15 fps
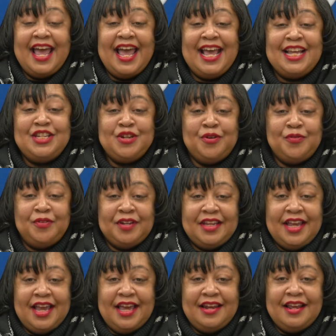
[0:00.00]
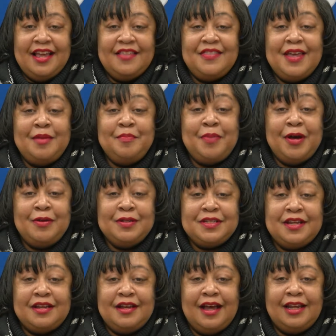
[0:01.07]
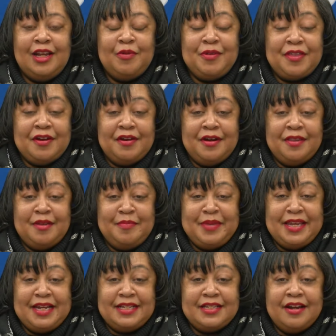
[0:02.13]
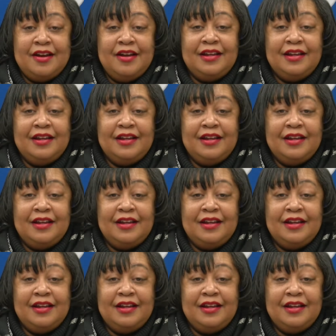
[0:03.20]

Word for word: and don't forget that BOZA, along with our other meetings,